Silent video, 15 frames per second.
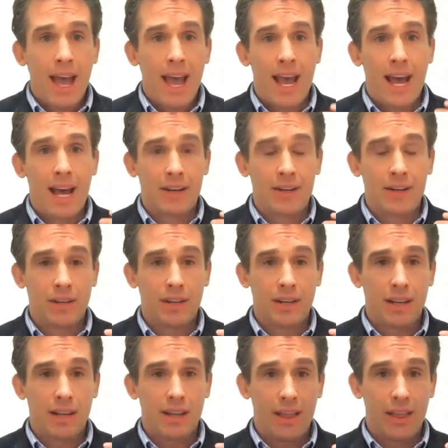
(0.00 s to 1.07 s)
And
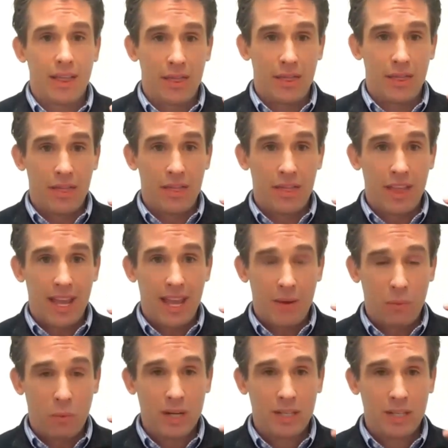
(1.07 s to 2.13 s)

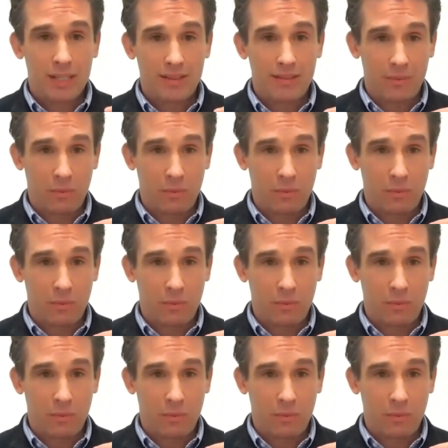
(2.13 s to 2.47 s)
what's